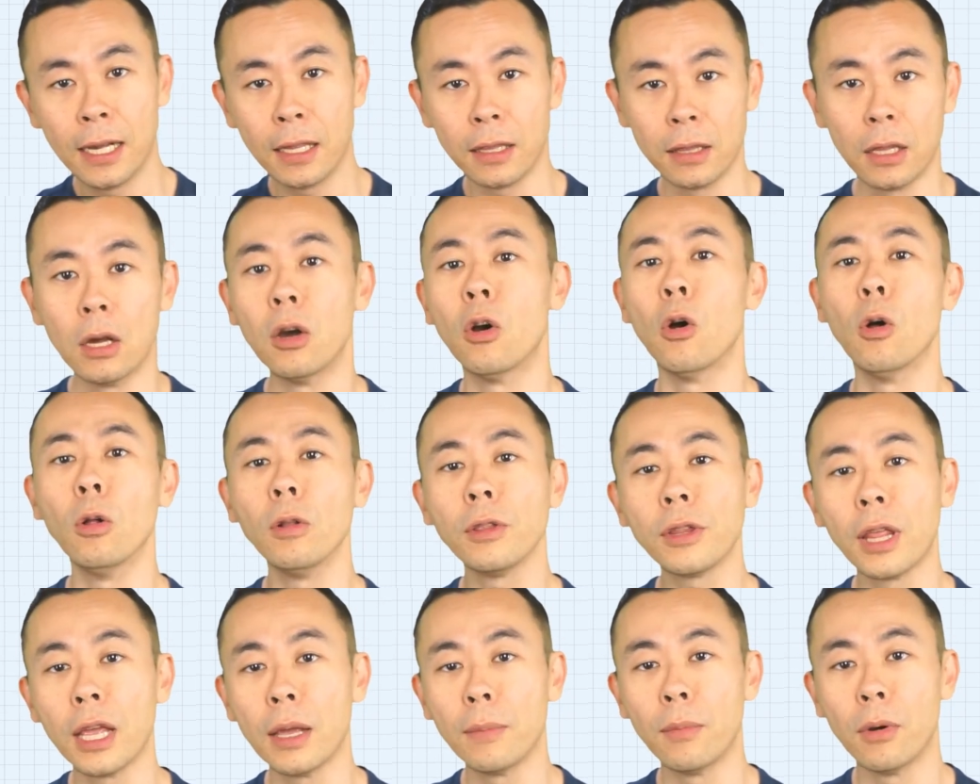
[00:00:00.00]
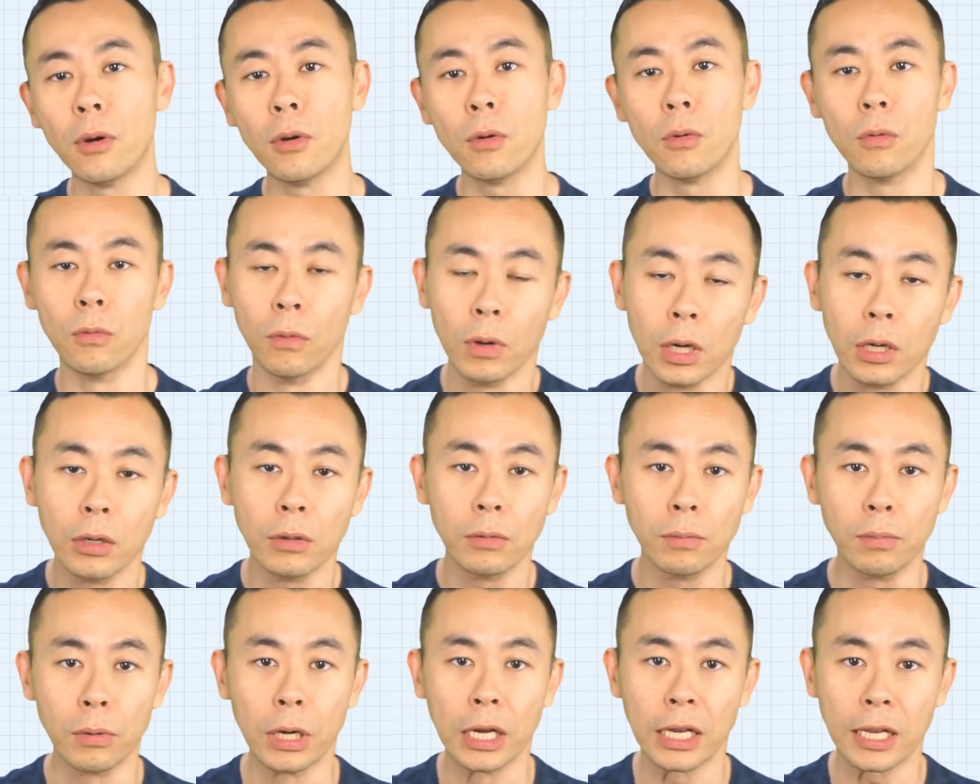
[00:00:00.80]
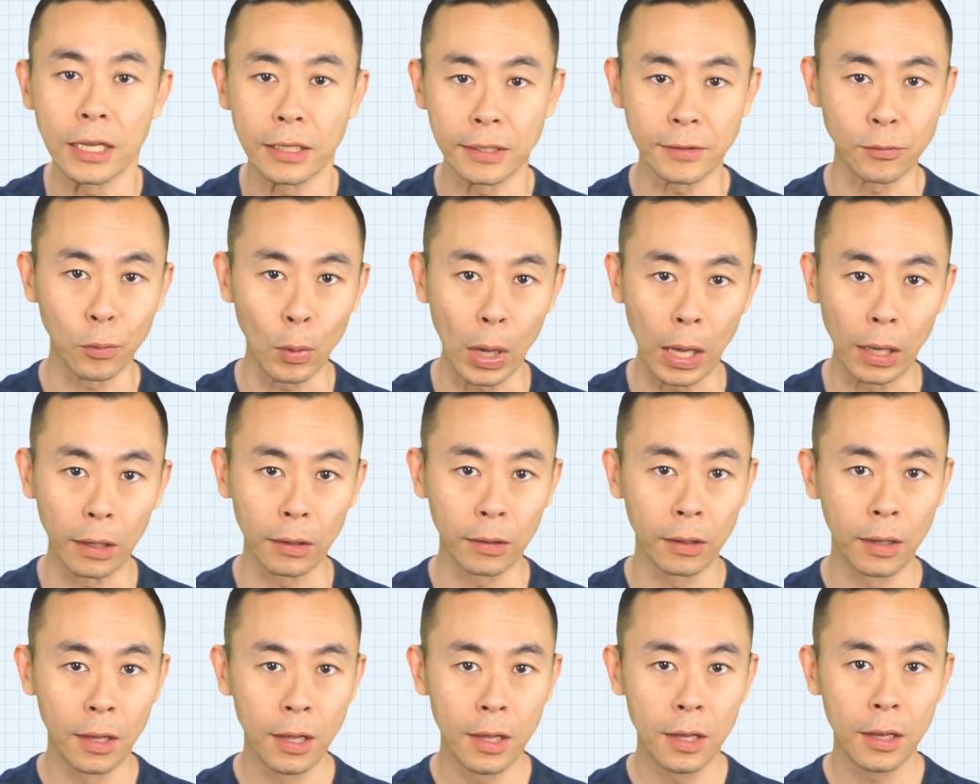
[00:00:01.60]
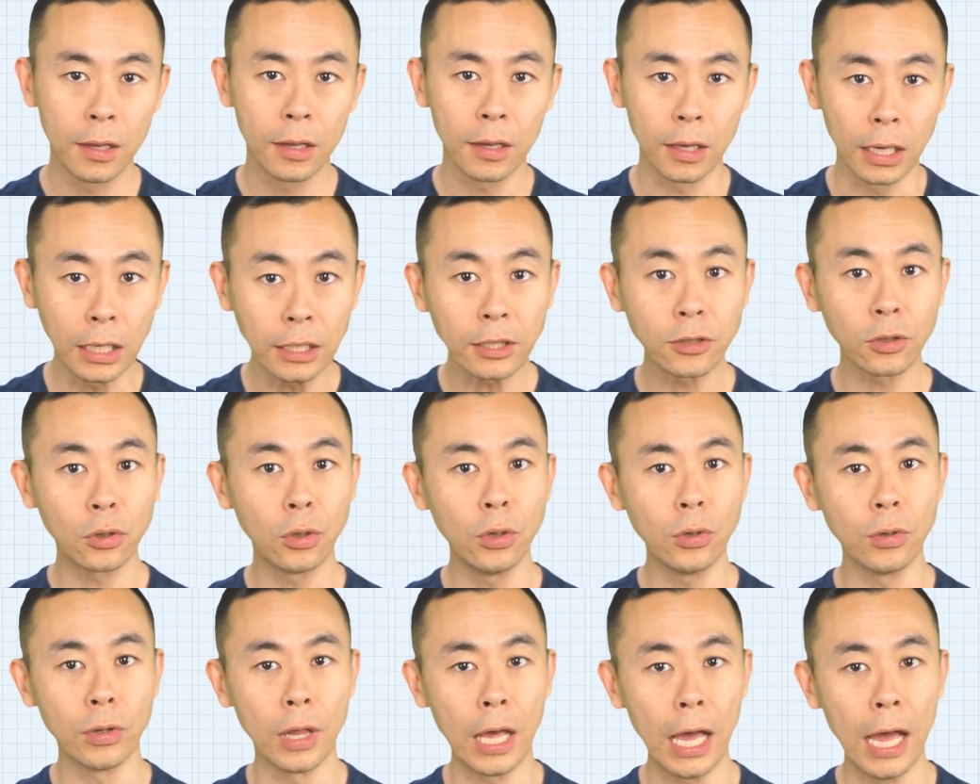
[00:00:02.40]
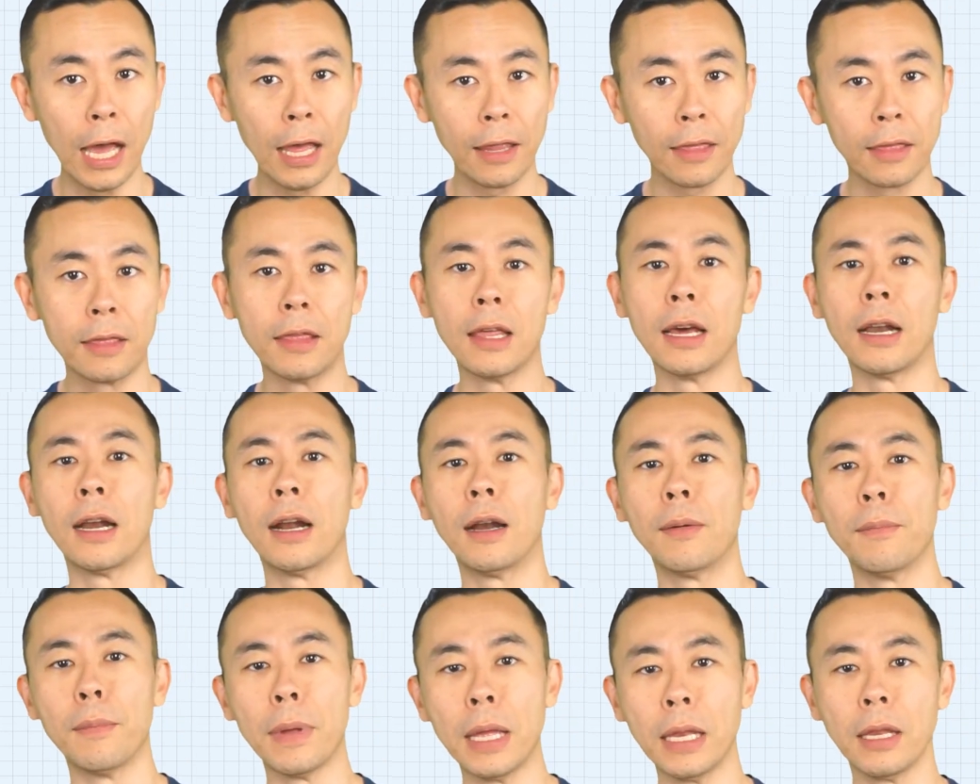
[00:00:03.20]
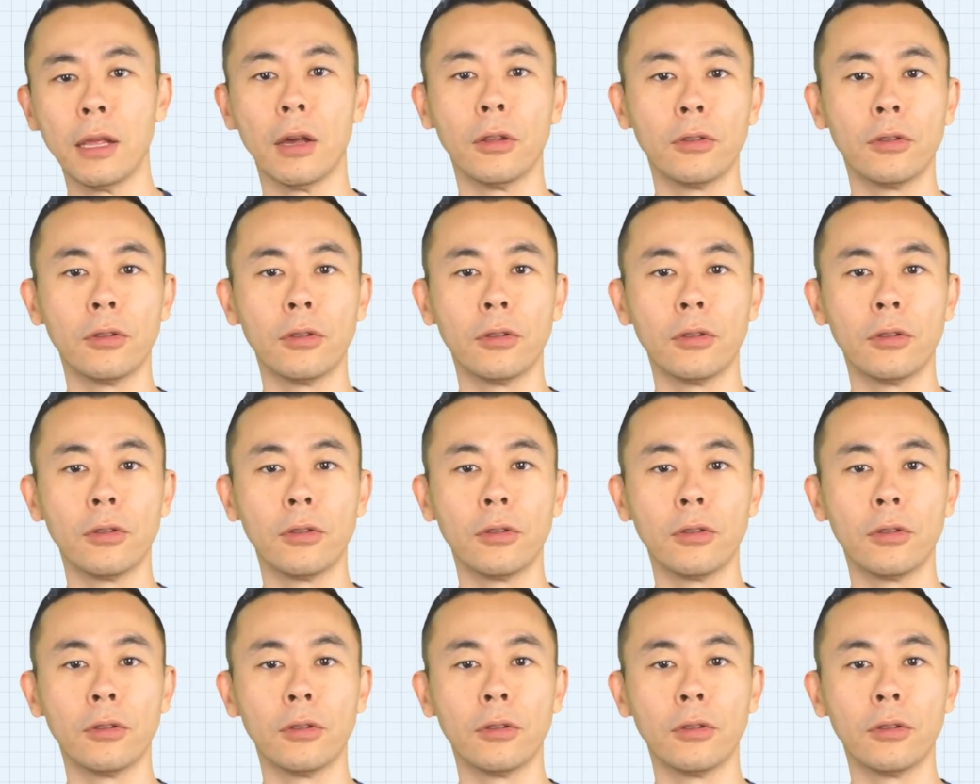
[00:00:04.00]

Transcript: the whole table will break as well. It is true that there are many